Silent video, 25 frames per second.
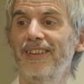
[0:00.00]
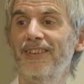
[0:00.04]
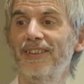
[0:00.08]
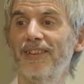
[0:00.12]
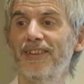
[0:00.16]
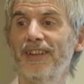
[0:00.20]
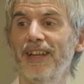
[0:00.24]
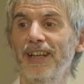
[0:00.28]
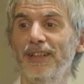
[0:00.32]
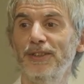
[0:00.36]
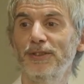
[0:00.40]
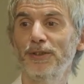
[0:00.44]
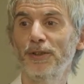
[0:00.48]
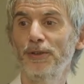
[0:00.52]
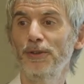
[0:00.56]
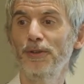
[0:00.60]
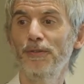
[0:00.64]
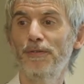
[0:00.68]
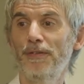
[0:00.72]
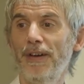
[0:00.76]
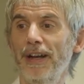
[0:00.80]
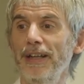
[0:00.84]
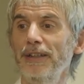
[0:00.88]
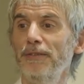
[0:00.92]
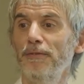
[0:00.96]
Okay, so
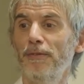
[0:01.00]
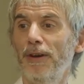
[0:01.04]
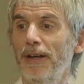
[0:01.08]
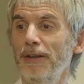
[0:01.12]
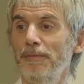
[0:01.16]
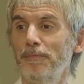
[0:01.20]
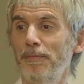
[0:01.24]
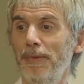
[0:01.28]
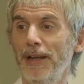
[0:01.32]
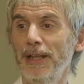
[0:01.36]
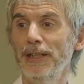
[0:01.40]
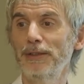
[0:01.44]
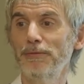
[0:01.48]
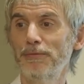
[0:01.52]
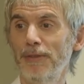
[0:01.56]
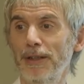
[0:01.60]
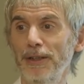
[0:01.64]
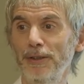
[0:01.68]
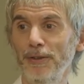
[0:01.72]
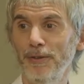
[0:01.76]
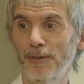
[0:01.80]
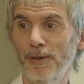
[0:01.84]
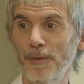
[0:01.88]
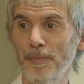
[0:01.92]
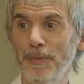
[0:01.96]
you find one place
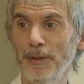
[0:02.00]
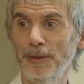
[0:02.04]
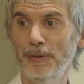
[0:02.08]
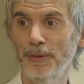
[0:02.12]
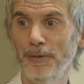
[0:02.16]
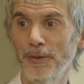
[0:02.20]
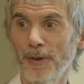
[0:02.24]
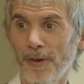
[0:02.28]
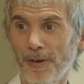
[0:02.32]
where you copy to